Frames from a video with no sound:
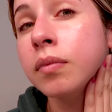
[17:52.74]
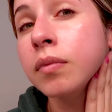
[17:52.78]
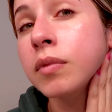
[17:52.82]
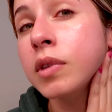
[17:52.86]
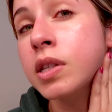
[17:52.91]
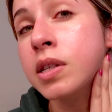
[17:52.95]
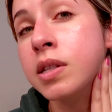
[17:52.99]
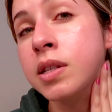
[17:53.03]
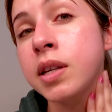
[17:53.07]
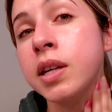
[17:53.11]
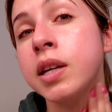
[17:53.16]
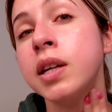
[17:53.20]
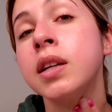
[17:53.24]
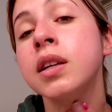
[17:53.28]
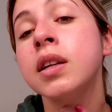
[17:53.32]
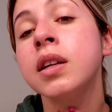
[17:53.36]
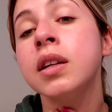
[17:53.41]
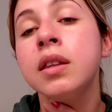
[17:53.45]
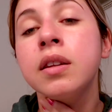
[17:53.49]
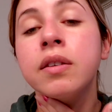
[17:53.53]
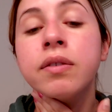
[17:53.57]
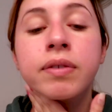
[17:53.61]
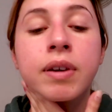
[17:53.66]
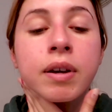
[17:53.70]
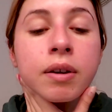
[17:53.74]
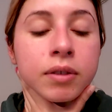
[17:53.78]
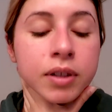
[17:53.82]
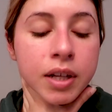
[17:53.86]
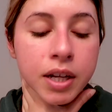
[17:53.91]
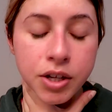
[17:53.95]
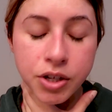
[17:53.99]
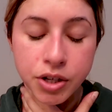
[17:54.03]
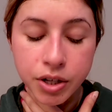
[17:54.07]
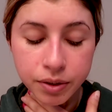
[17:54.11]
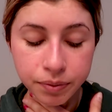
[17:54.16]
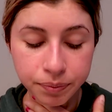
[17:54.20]
skin and the
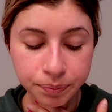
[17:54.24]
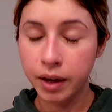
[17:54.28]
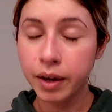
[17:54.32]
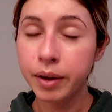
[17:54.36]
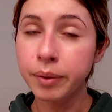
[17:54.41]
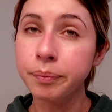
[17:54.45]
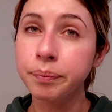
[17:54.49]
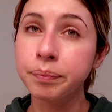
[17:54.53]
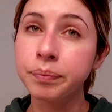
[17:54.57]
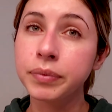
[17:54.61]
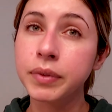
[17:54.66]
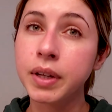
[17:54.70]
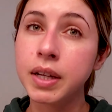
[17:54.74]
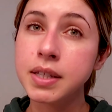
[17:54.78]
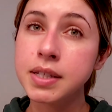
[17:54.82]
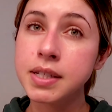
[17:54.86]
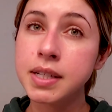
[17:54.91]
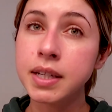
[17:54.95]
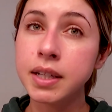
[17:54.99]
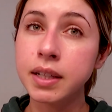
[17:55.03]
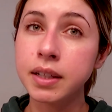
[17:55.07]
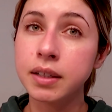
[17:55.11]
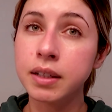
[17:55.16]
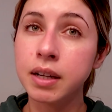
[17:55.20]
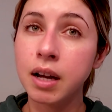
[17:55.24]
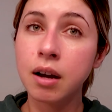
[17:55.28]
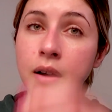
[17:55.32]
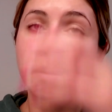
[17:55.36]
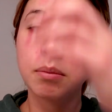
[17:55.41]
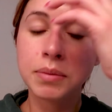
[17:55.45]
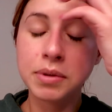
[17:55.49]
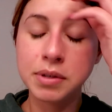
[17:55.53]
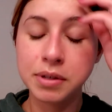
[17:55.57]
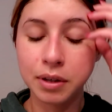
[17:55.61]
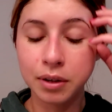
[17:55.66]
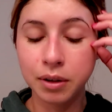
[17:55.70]
foundation. Yeah, that's it. Now
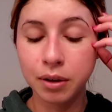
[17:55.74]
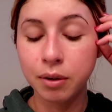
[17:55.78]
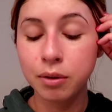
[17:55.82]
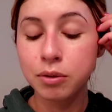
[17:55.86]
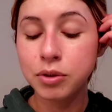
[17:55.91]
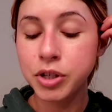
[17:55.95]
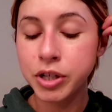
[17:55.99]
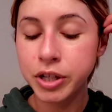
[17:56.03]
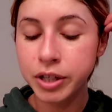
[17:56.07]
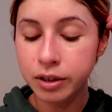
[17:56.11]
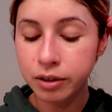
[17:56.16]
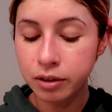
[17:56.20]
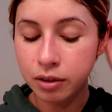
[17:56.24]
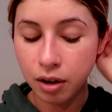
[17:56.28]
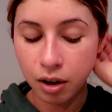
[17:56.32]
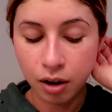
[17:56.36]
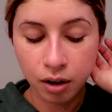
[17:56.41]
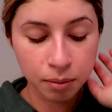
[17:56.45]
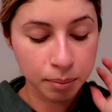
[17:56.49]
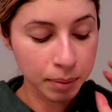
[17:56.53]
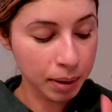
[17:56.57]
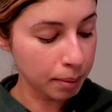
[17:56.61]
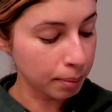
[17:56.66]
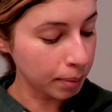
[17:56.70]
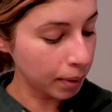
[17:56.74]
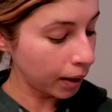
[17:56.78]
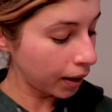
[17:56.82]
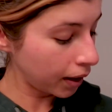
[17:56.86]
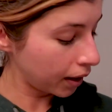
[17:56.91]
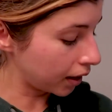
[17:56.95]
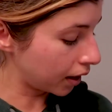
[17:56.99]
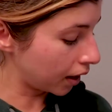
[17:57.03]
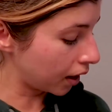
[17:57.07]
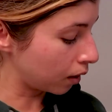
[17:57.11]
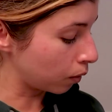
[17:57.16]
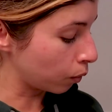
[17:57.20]
I'm just gonna go chill on my
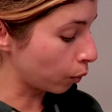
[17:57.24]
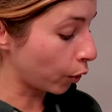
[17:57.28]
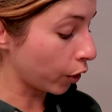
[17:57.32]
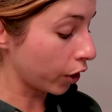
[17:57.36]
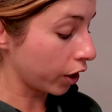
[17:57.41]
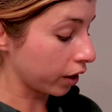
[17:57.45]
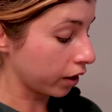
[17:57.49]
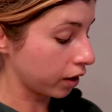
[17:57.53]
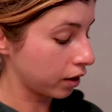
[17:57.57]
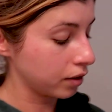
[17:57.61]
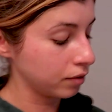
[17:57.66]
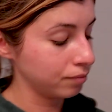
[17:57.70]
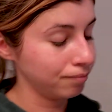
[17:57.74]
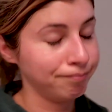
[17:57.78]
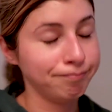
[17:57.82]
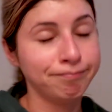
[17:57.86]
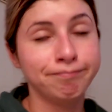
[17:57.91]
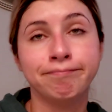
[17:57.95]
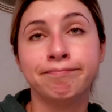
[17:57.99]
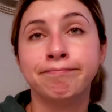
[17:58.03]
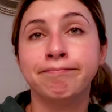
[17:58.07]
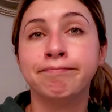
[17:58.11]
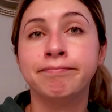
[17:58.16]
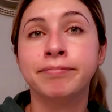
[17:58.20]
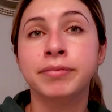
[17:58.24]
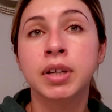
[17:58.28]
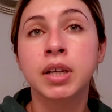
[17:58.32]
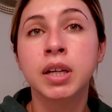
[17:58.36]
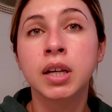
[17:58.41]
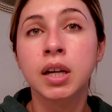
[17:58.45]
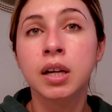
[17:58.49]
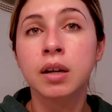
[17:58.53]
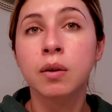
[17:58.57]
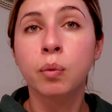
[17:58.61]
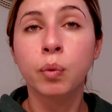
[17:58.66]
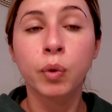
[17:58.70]
bed and work
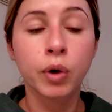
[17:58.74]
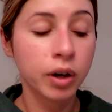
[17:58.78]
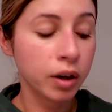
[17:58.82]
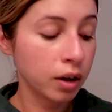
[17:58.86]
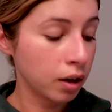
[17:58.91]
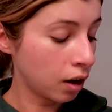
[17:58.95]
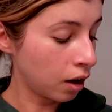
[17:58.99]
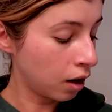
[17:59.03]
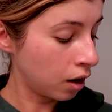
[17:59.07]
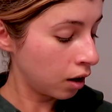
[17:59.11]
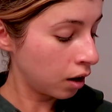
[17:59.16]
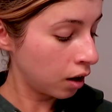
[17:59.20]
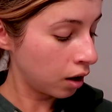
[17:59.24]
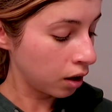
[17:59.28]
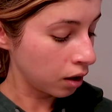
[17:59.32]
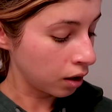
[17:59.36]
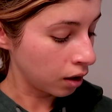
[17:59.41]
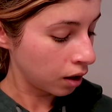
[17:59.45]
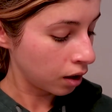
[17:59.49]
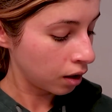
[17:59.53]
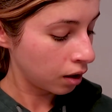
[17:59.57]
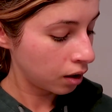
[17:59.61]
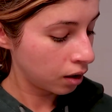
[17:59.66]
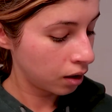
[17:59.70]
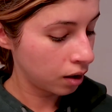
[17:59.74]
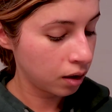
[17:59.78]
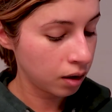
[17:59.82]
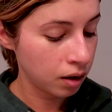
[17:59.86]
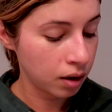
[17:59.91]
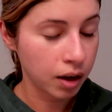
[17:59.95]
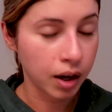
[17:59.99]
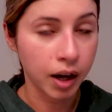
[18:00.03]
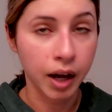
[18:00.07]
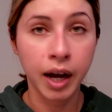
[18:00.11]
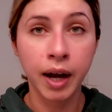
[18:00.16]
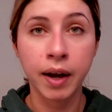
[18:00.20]
on,
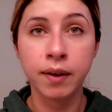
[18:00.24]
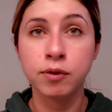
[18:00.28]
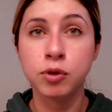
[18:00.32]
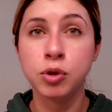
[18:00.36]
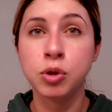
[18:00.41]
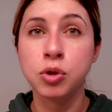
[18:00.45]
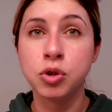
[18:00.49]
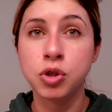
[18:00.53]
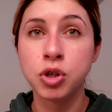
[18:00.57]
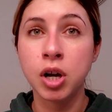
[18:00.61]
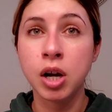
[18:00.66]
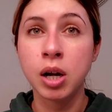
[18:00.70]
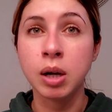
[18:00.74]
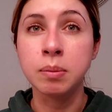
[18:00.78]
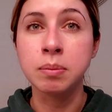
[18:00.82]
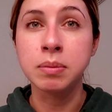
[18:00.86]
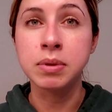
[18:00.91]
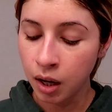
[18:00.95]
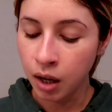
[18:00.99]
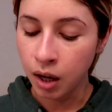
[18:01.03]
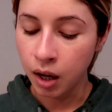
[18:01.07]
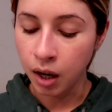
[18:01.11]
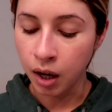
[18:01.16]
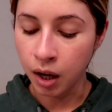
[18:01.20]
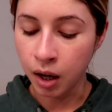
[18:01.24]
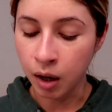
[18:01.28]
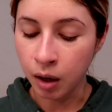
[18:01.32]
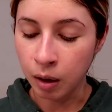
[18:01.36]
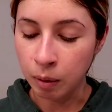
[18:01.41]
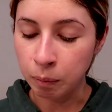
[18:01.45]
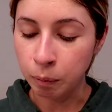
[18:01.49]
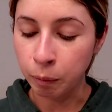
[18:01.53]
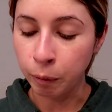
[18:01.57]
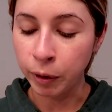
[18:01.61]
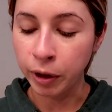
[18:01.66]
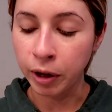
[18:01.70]
I have 2 jobs.
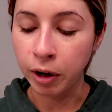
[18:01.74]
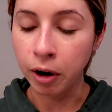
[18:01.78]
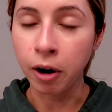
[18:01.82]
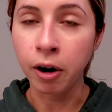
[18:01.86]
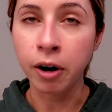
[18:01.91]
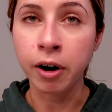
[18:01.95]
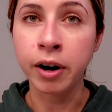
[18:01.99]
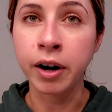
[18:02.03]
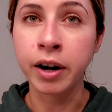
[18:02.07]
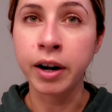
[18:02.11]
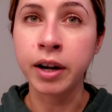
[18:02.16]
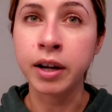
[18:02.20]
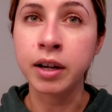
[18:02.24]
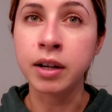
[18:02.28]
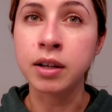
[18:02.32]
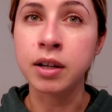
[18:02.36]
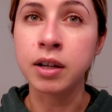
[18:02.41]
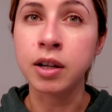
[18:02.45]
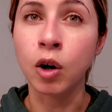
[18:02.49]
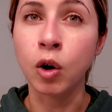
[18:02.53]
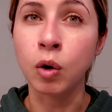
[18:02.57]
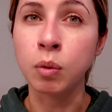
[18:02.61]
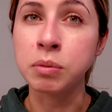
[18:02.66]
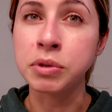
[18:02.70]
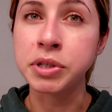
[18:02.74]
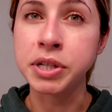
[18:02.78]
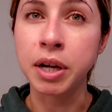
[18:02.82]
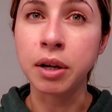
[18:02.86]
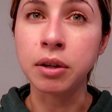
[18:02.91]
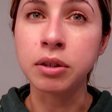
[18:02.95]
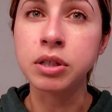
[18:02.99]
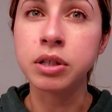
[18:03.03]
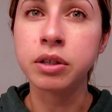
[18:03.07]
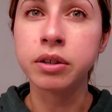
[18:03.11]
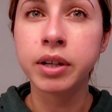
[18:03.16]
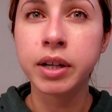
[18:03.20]
We are in home
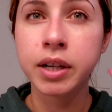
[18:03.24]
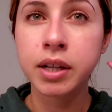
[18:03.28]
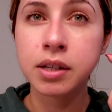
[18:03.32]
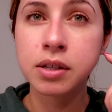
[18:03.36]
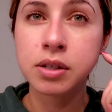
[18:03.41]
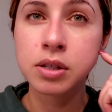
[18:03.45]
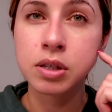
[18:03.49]
sheltering,